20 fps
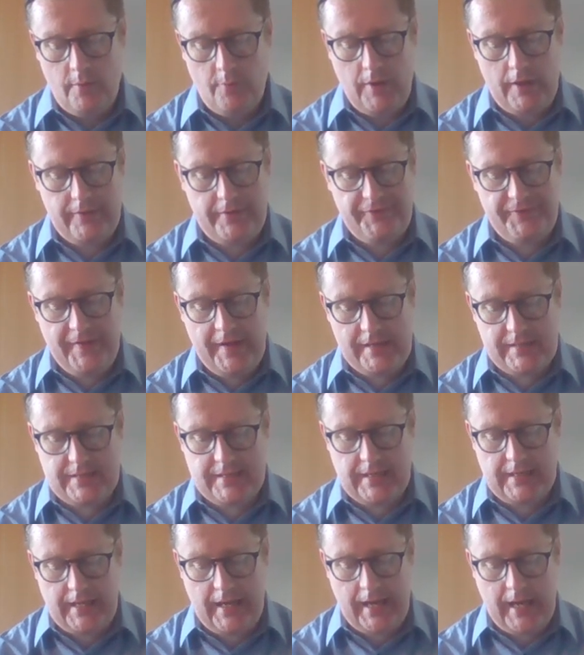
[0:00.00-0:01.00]
Well, the first
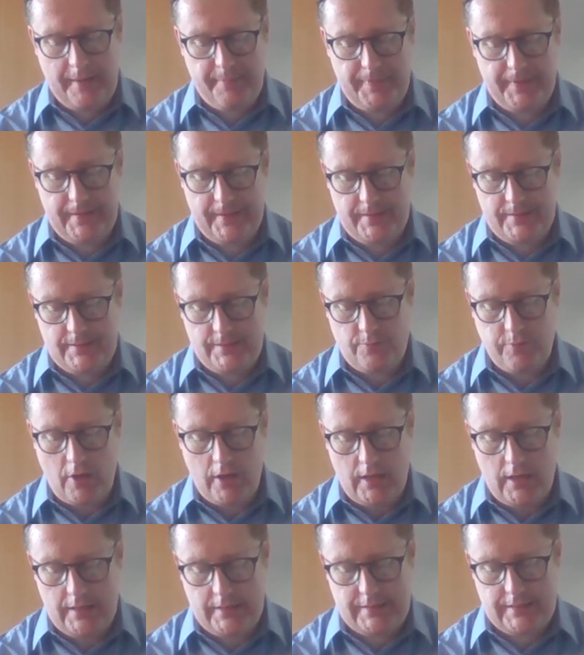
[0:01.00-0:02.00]
thing that happened
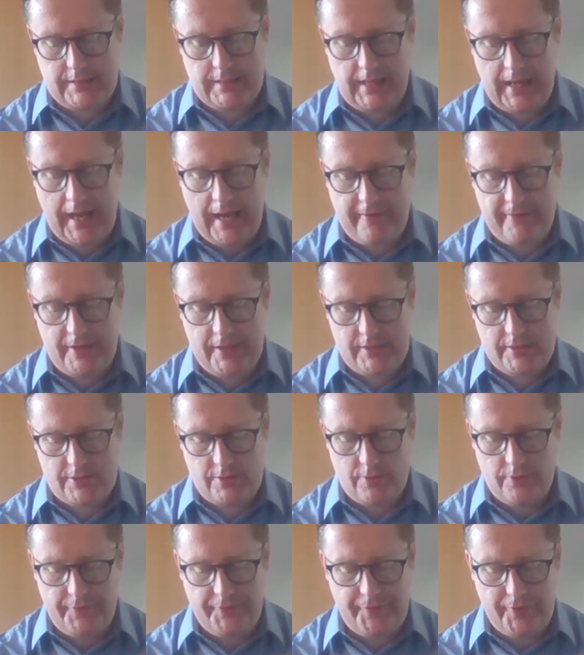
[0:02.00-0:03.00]
was the
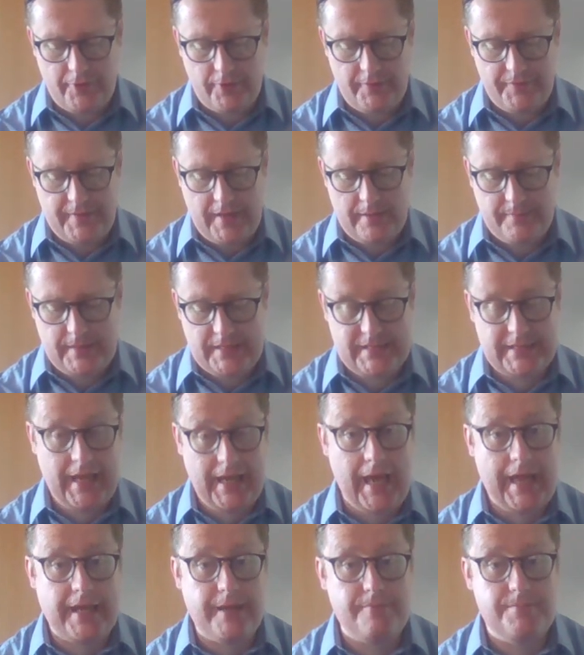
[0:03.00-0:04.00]
carrots, all 4 of them,
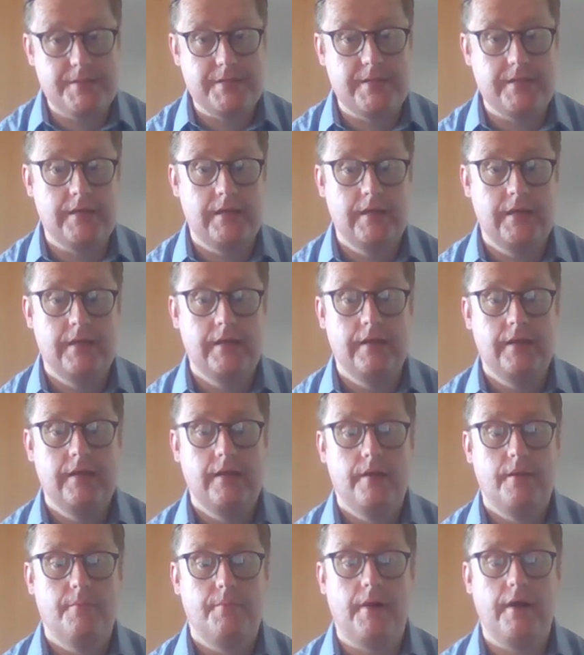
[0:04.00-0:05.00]
escaped
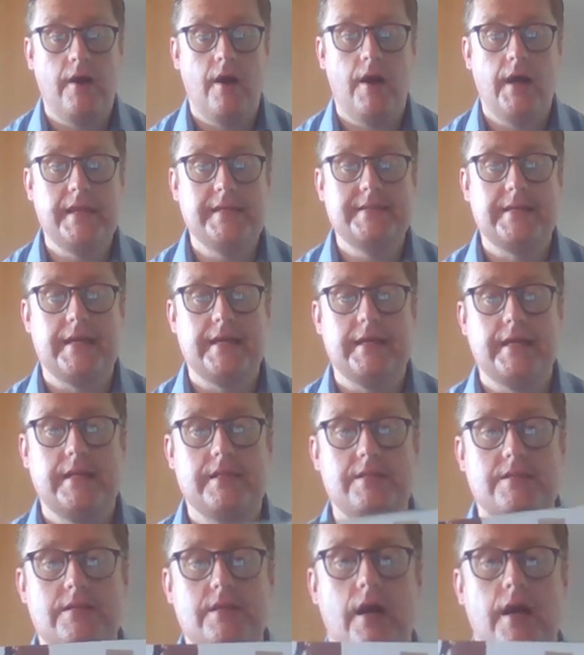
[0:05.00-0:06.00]
by hiding
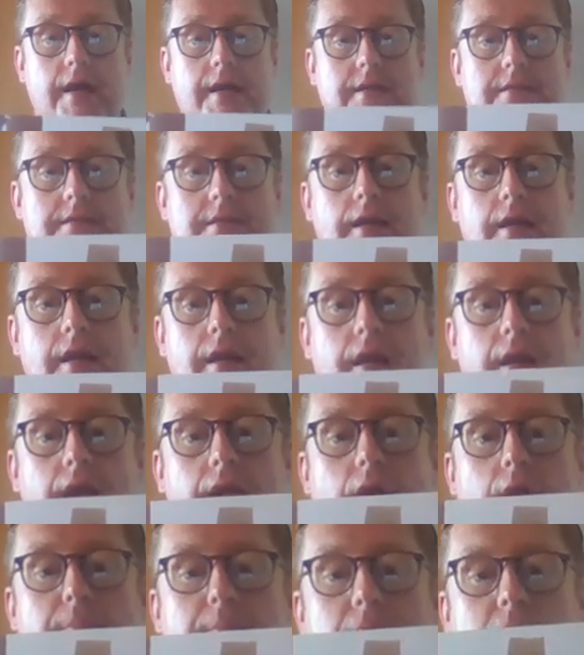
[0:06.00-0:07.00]
inside
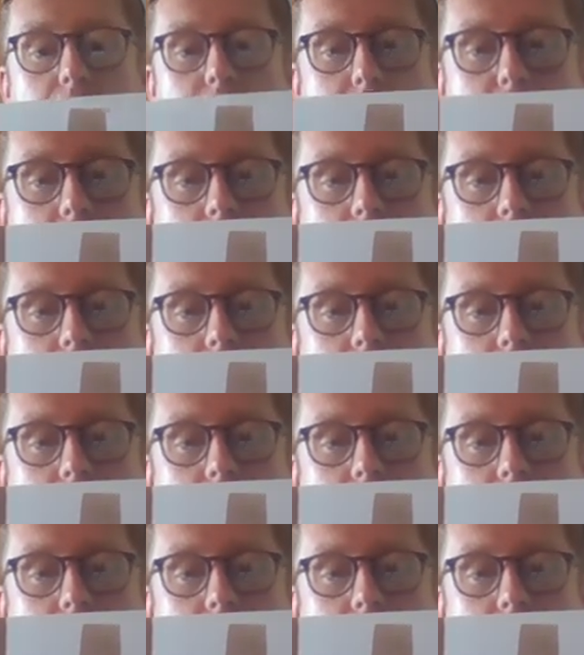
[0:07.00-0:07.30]
a paper